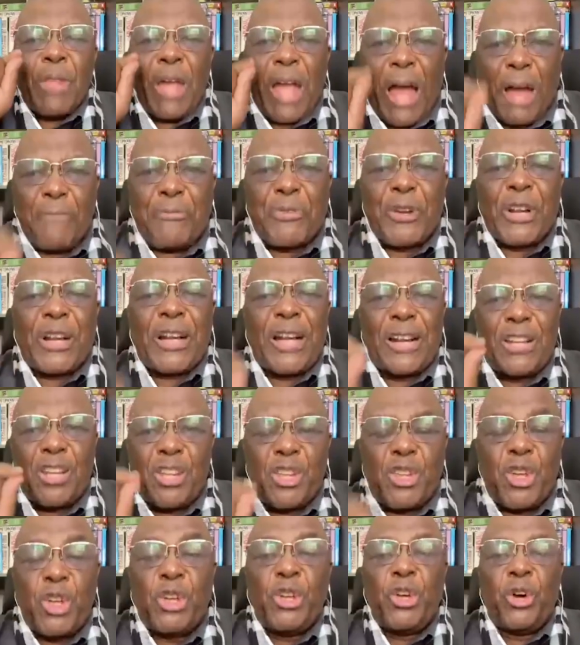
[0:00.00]

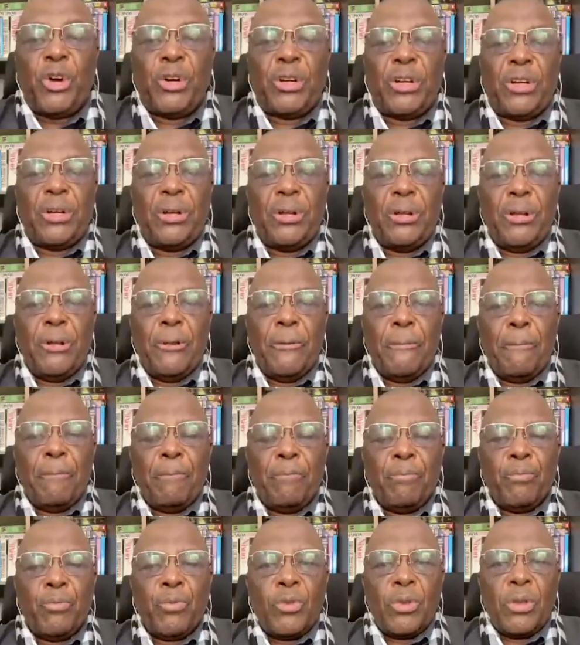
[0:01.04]
African Union,
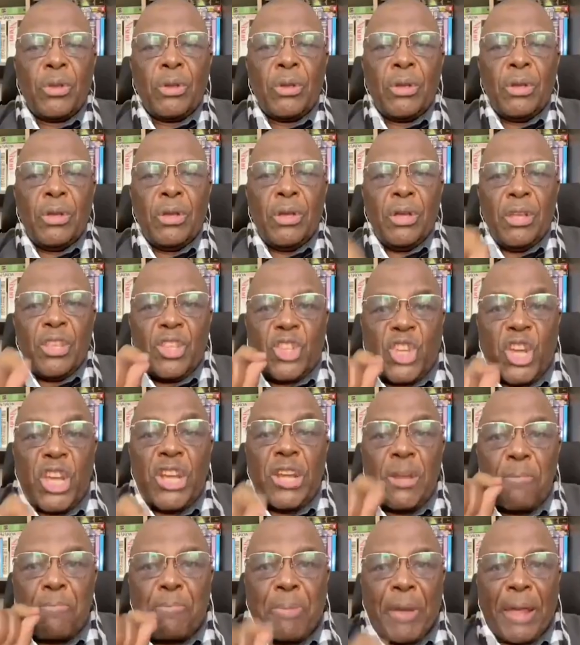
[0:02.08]

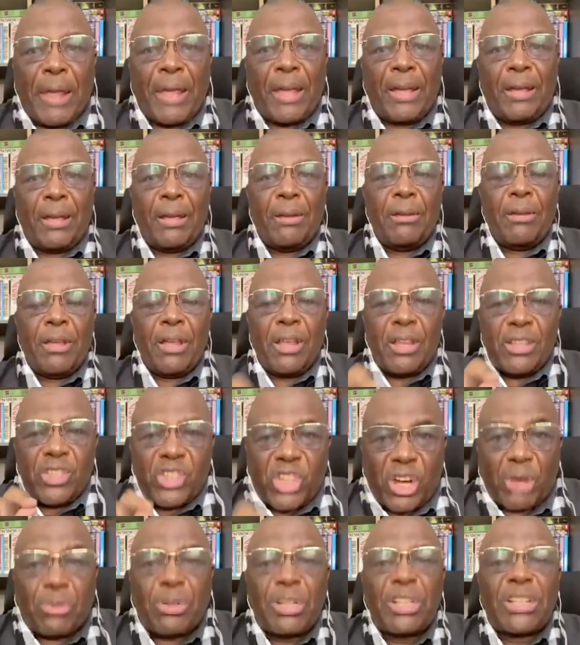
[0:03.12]
Jinping,
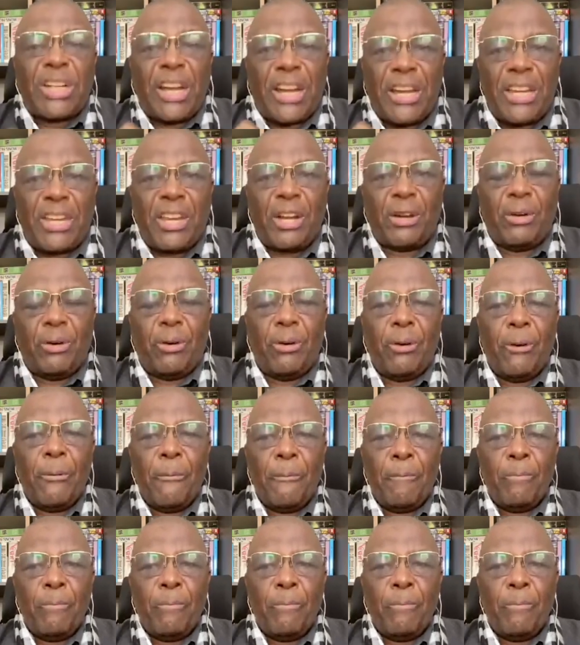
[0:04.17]
Secretary General,